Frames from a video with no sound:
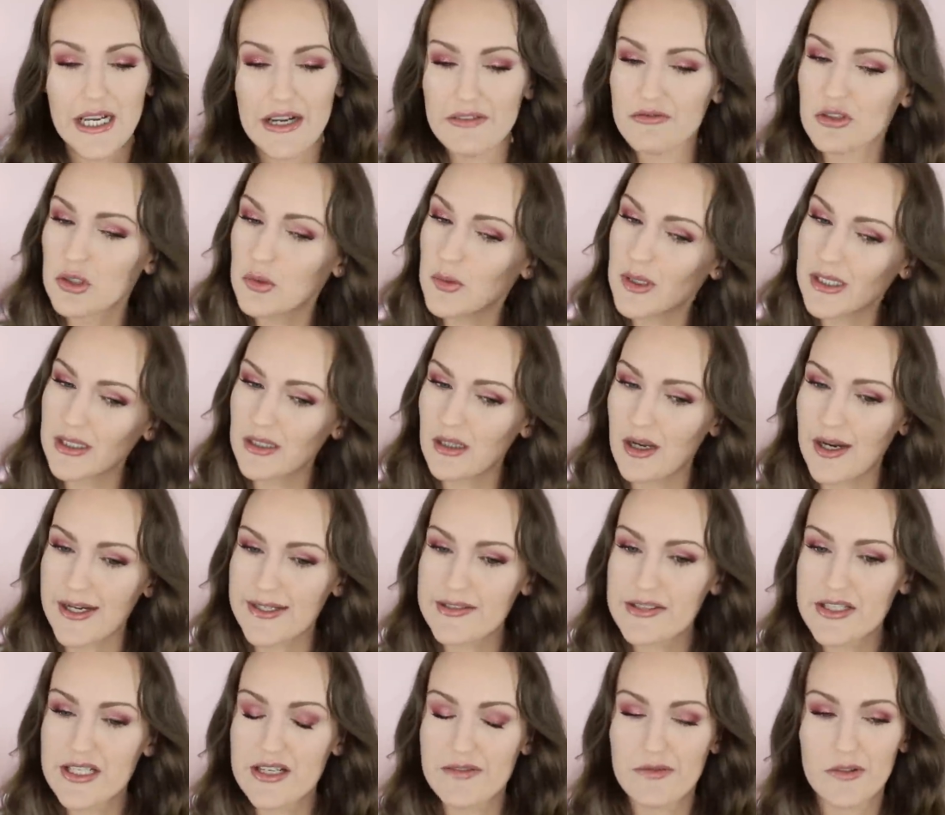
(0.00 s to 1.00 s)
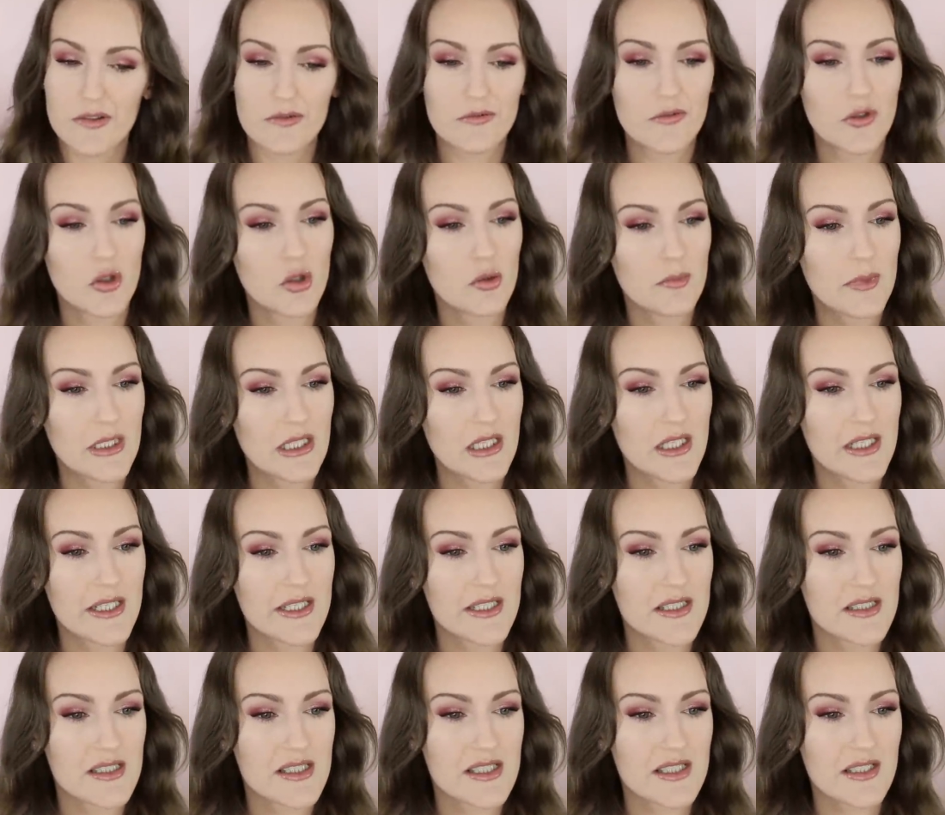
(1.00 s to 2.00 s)
Everyone likes different
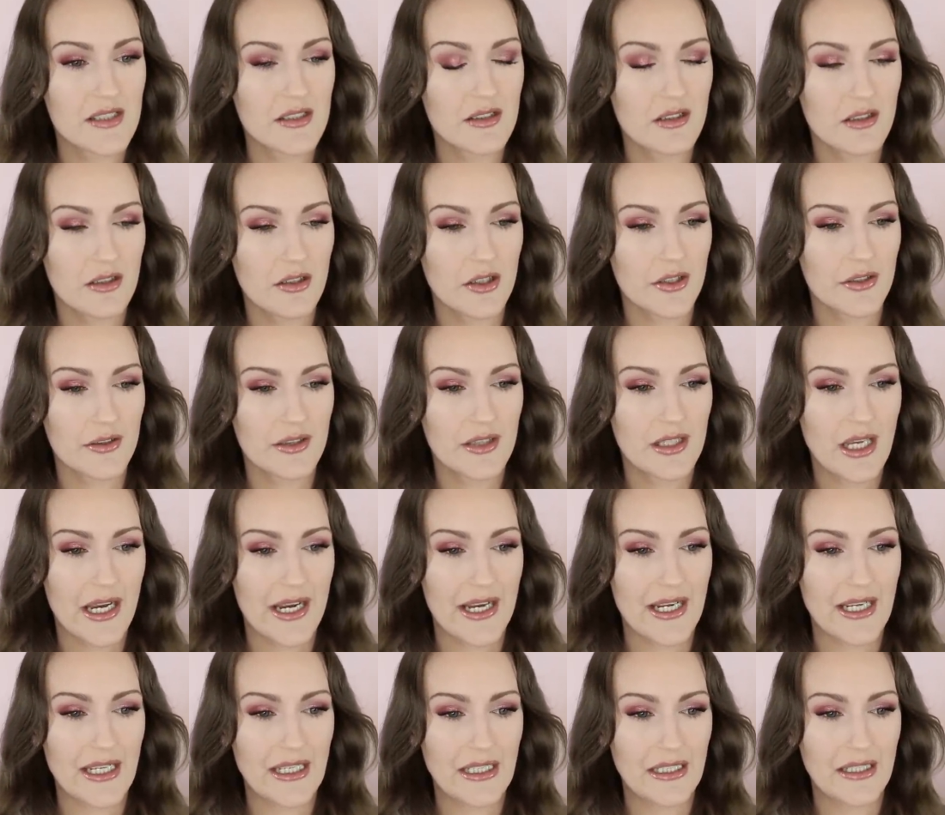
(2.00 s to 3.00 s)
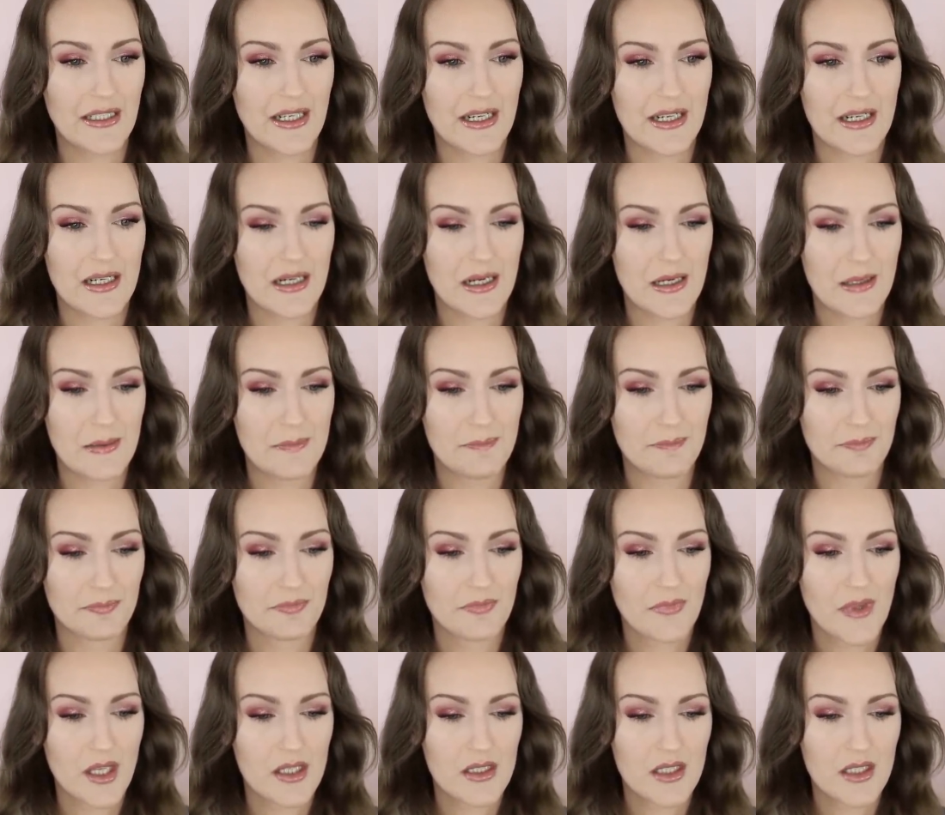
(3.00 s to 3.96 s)
formulas, you know, they um